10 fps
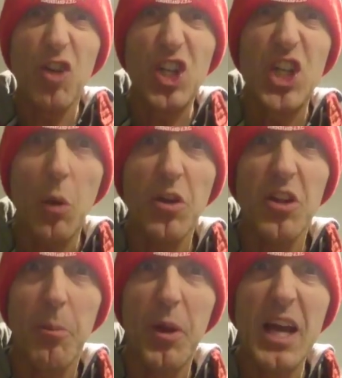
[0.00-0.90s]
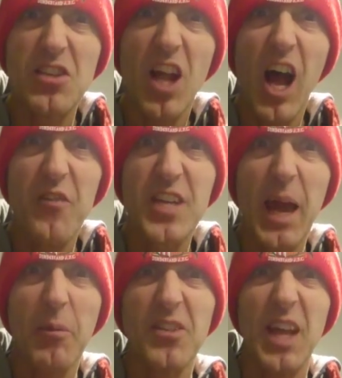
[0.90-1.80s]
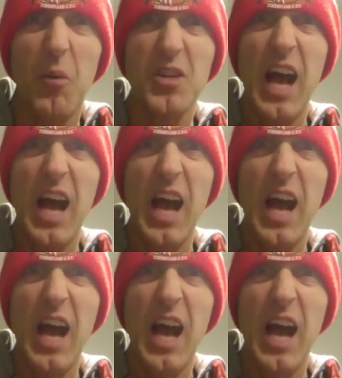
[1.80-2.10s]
Ross shouting at the players at half time because that was